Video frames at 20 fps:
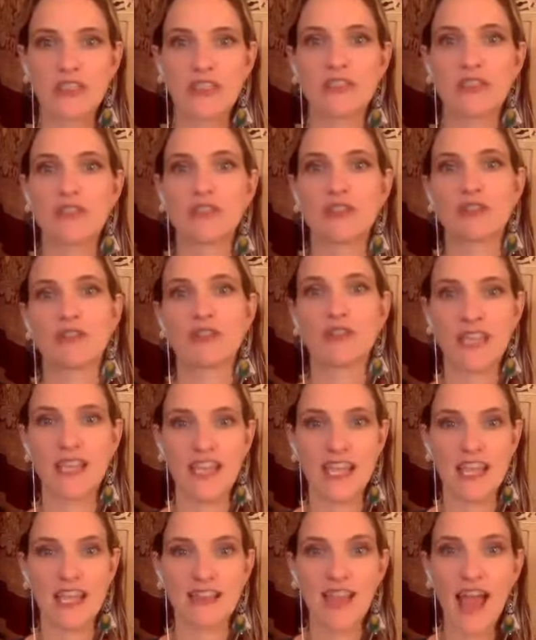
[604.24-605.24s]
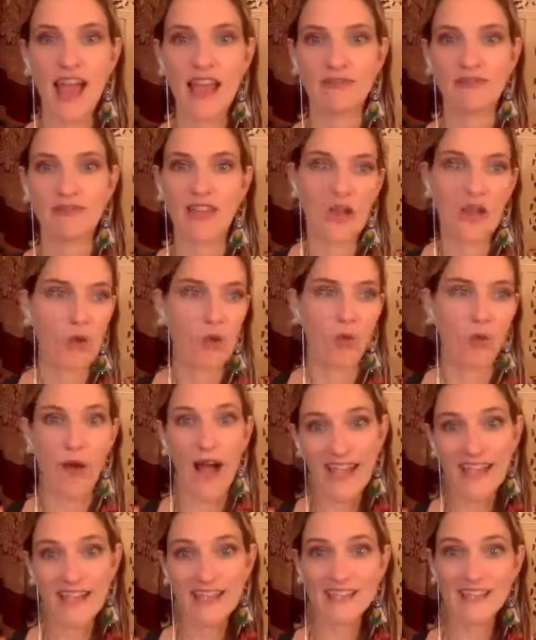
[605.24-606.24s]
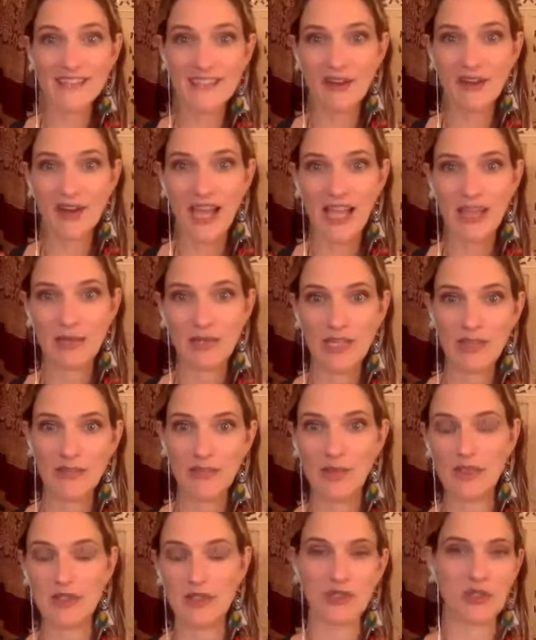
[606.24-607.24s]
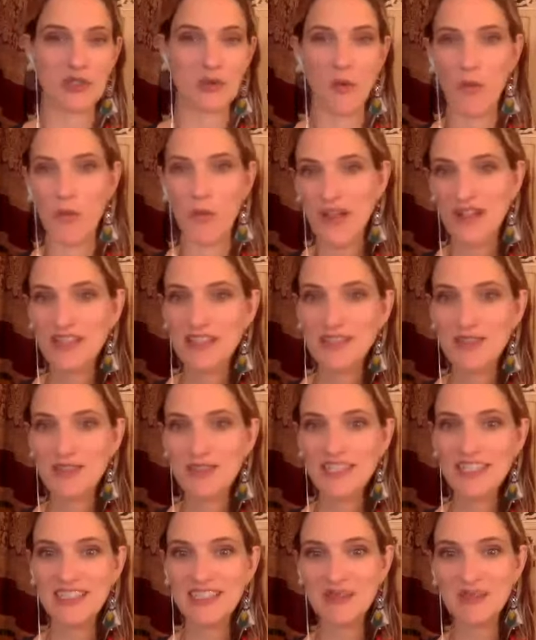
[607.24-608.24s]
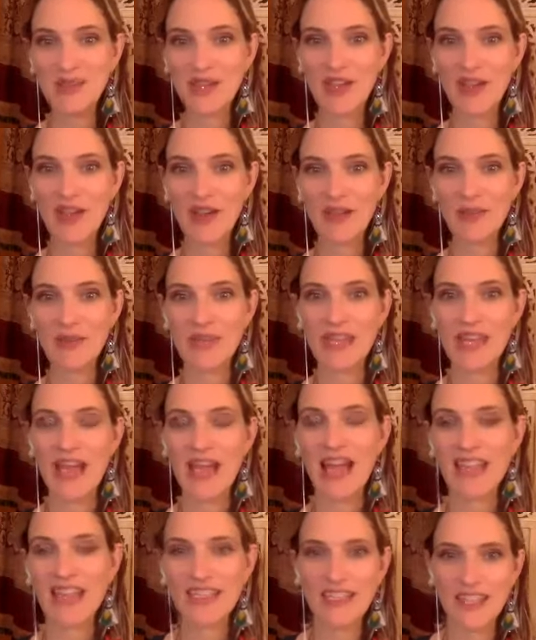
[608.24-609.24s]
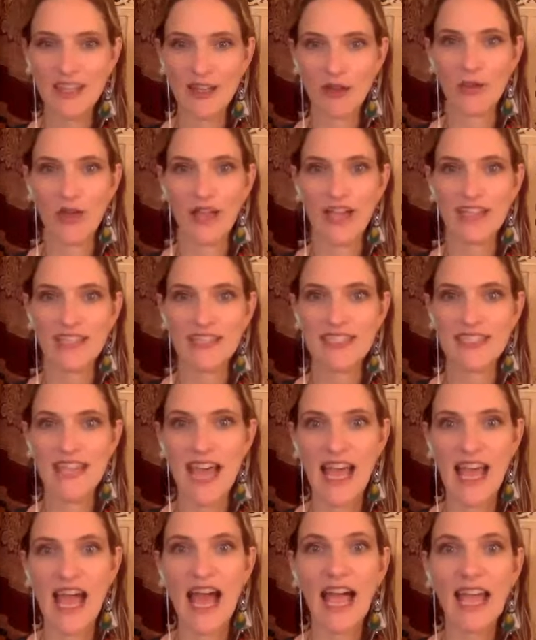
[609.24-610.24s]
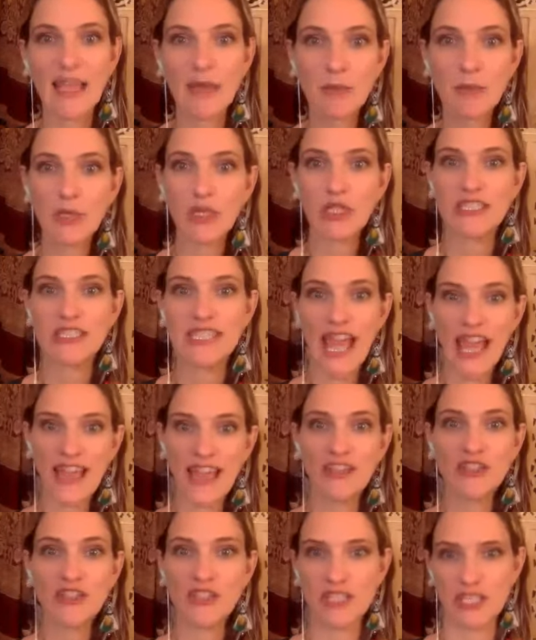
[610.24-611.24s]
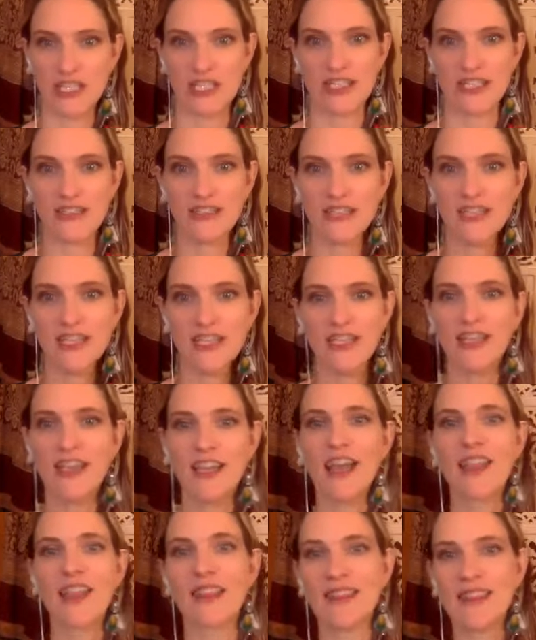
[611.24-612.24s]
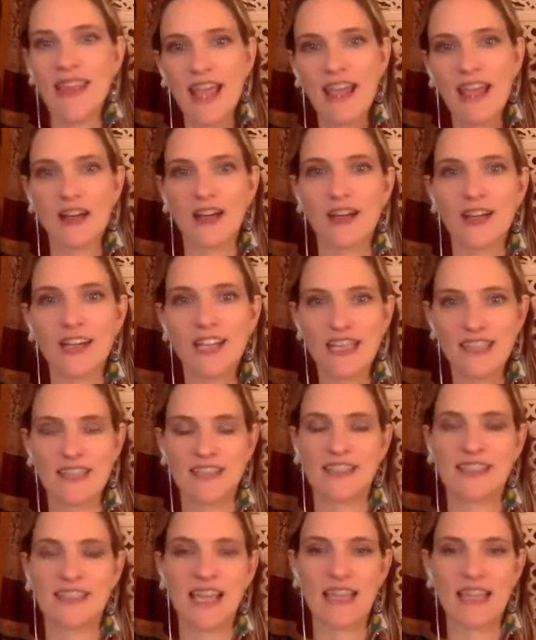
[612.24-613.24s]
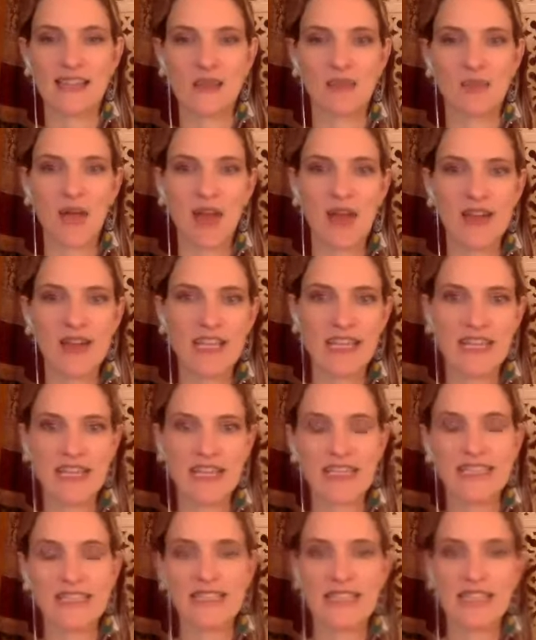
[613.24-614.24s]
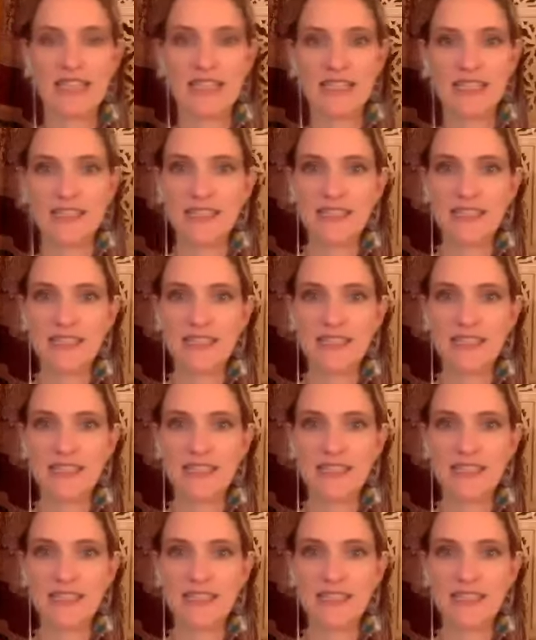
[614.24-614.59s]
to start looking at life. Like, why is there high blood pressure? What is the reason behind it? Why is that hypertension there inside the body, inside the